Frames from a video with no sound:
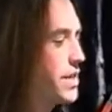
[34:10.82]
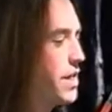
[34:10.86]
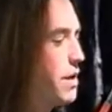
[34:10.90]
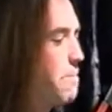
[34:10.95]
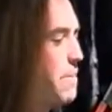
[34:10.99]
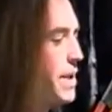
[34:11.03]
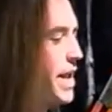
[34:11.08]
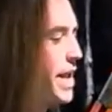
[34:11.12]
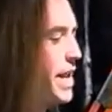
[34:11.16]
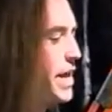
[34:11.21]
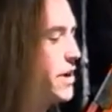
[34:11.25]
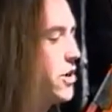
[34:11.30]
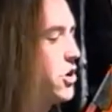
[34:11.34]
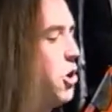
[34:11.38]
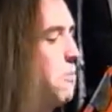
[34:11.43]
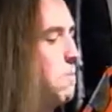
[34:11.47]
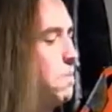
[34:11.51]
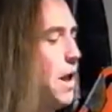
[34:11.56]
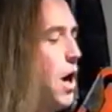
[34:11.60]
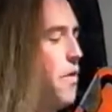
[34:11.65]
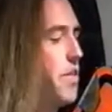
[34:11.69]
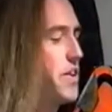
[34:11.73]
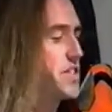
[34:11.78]
to the media who
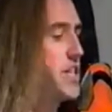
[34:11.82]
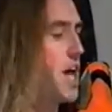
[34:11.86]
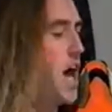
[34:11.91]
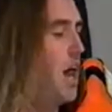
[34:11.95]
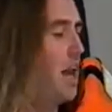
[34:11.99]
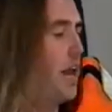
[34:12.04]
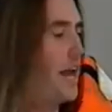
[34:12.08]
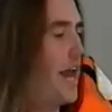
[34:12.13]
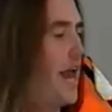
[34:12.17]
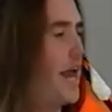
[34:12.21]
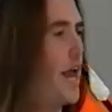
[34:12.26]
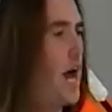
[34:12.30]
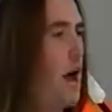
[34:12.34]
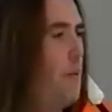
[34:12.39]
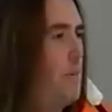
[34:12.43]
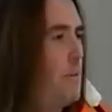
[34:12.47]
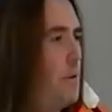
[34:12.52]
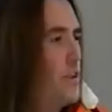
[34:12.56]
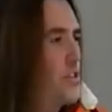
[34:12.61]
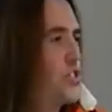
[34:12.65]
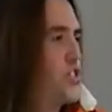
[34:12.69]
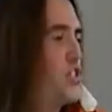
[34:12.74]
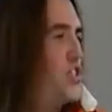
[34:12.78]
blow this holiday
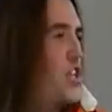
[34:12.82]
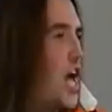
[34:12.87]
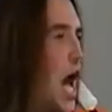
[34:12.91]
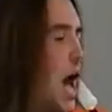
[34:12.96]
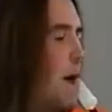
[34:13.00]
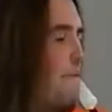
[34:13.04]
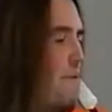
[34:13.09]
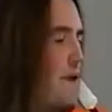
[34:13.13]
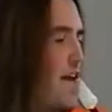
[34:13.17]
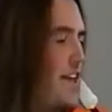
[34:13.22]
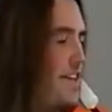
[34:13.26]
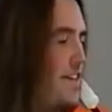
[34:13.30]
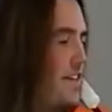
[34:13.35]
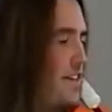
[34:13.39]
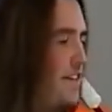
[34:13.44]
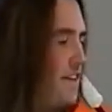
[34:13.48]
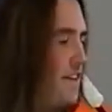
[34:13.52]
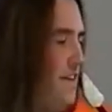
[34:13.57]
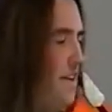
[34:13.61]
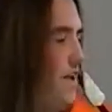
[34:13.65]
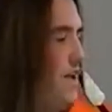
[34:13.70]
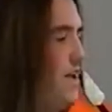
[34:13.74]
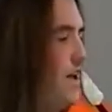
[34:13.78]
up stop it.
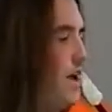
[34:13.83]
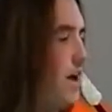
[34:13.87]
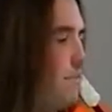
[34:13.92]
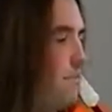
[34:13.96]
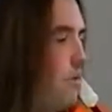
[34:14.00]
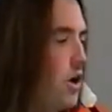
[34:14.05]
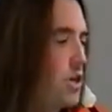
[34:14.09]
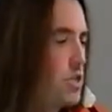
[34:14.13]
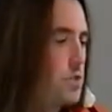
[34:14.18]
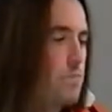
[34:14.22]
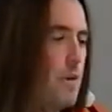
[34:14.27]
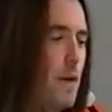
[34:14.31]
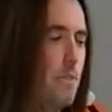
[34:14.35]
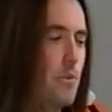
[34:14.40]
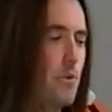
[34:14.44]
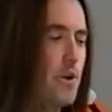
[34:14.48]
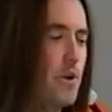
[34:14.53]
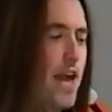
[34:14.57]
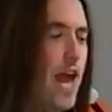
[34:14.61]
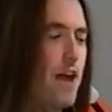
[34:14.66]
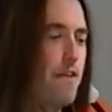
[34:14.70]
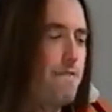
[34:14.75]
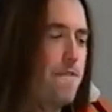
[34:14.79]
Most people
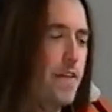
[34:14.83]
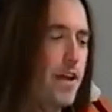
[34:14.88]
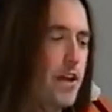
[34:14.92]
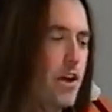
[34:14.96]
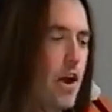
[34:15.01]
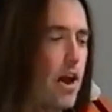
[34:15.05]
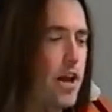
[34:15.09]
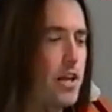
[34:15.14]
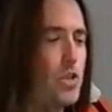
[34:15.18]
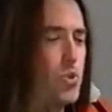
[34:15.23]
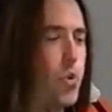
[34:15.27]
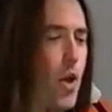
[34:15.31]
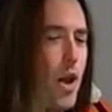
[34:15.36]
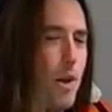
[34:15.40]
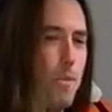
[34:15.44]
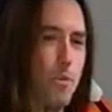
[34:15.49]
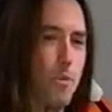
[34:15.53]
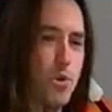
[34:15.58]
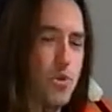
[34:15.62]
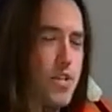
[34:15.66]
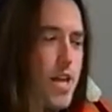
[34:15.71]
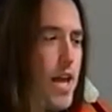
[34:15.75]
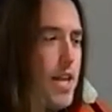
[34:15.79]
can't figure out a 20%
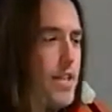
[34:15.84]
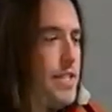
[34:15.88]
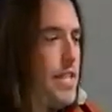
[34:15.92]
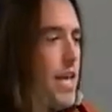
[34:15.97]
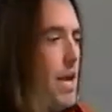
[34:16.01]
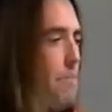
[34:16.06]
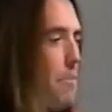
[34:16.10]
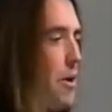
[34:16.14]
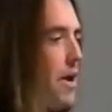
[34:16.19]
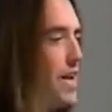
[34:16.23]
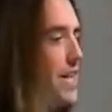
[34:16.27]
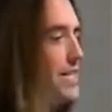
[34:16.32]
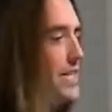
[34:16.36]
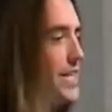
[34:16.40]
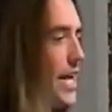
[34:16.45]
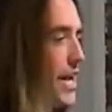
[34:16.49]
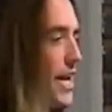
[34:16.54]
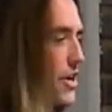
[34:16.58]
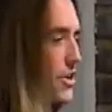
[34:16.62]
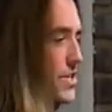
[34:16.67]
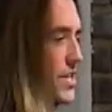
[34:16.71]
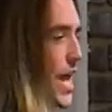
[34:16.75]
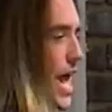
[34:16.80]
tip on a
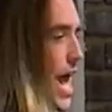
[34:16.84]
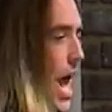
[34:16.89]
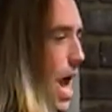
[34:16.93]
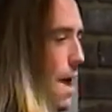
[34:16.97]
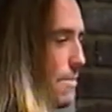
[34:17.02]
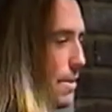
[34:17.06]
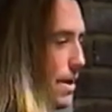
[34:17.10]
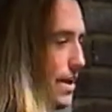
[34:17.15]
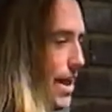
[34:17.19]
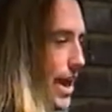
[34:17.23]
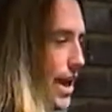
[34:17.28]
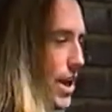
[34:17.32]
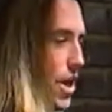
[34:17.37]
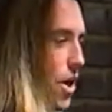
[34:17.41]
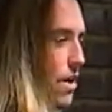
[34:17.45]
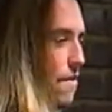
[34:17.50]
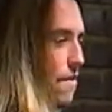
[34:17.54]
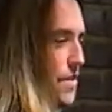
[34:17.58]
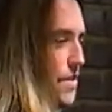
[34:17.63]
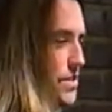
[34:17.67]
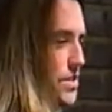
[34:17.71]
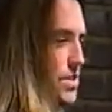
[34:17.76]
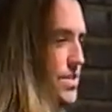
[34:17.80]
dinner tab, let alone
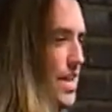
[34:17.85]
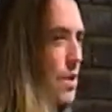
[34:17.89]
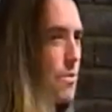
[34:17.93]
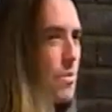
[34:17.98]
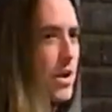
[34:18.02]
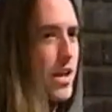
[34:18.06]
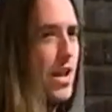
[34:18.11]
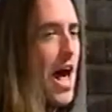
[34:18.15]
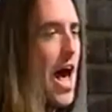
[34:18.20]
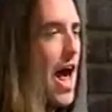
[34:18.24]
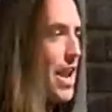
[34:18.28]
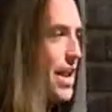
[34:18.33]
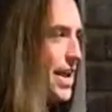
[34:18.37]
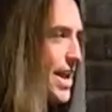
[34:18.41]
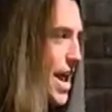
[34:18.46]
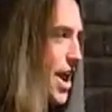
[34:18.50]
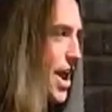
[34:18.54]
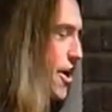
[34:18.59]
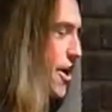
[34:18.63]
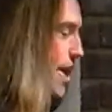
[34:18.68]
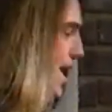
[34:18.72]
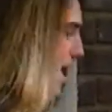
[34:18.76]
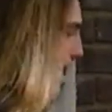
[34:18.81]
if this is a real holiday
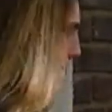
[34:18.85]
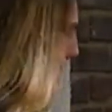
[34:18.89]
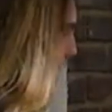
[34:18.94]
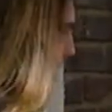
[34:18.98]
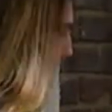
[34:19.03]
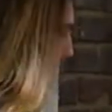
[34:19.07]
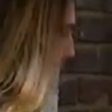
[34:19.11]
or not.